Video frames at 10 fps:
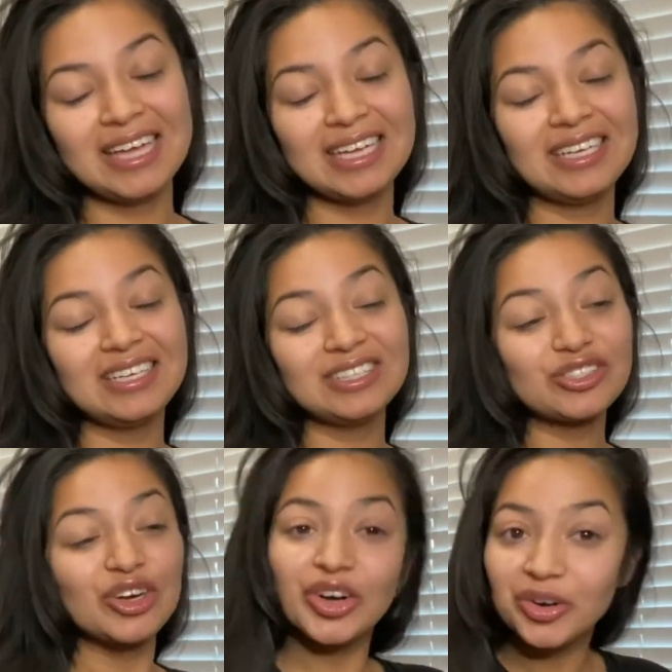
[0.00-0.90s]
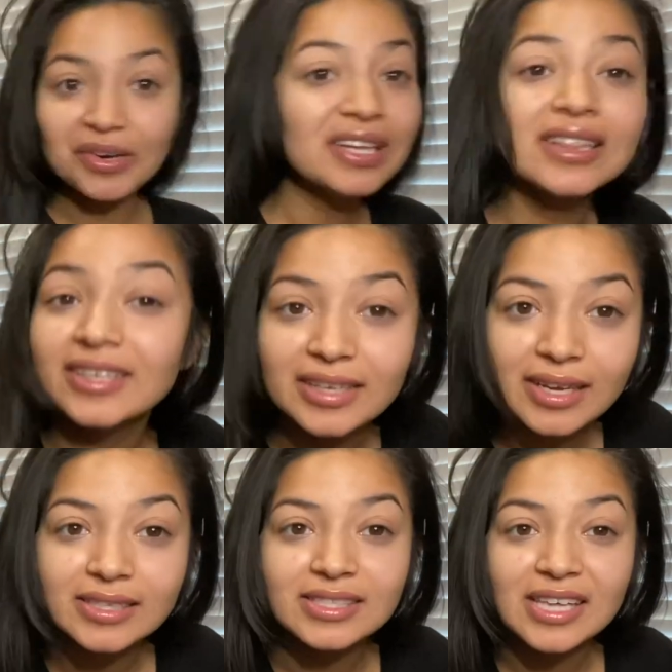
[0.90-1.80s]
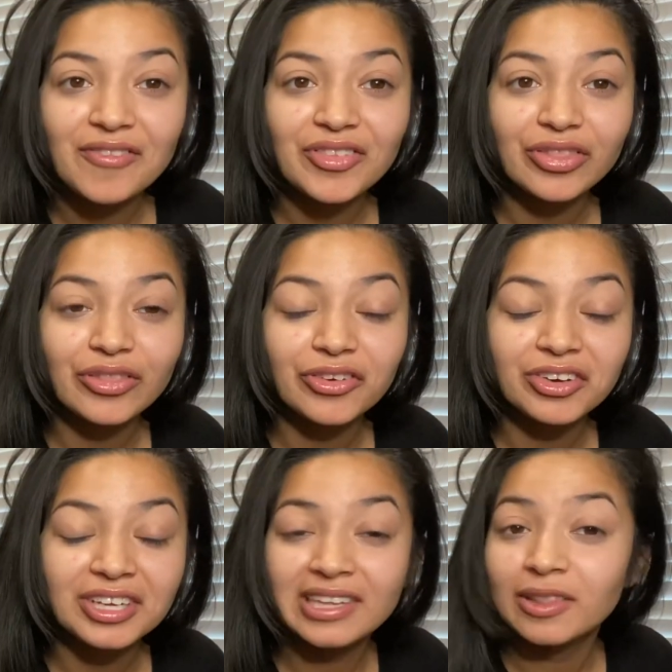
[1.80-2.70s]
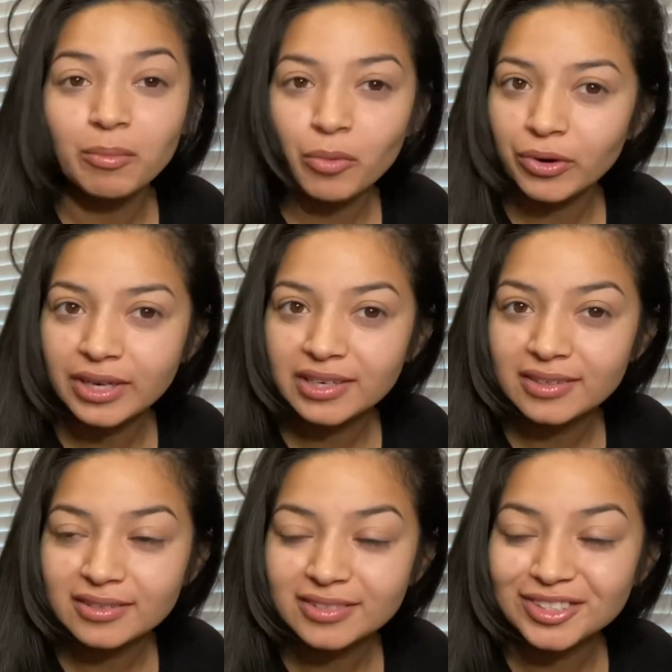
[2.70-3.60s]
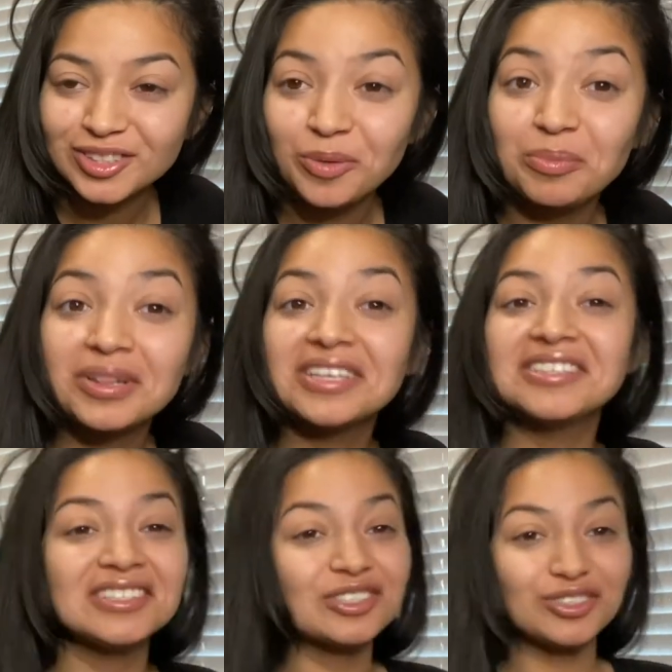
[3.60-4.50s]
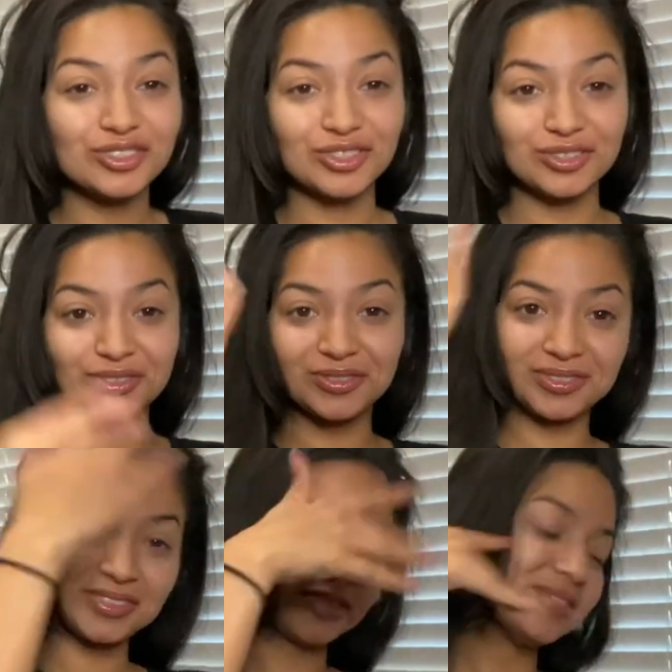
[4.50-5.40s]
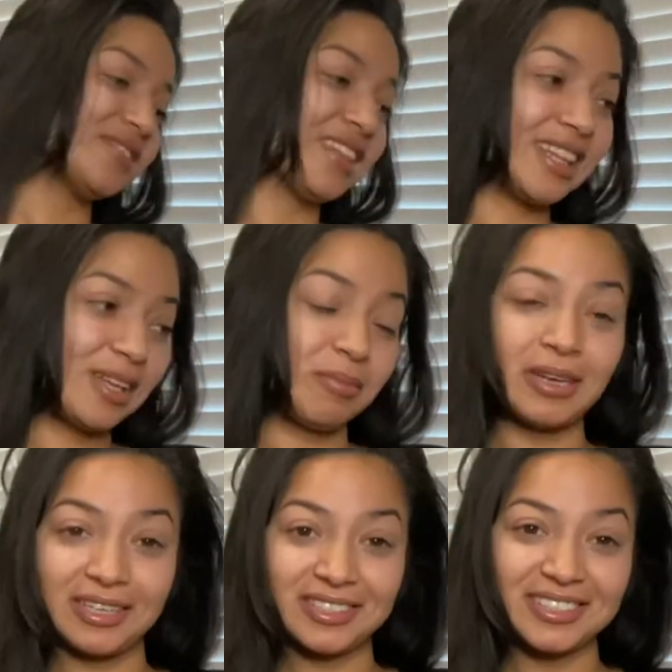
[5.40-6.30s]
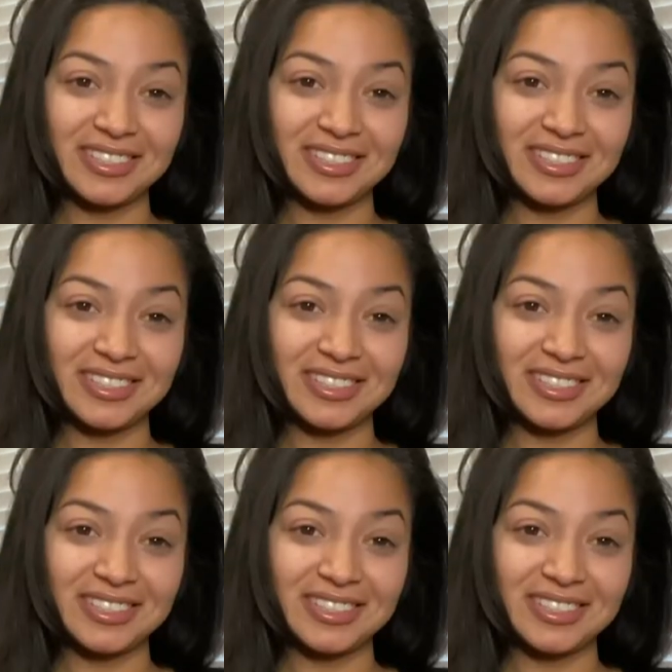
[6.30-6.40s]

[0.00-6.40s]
It is currently 7:30 in the morning, so please excuse the mess.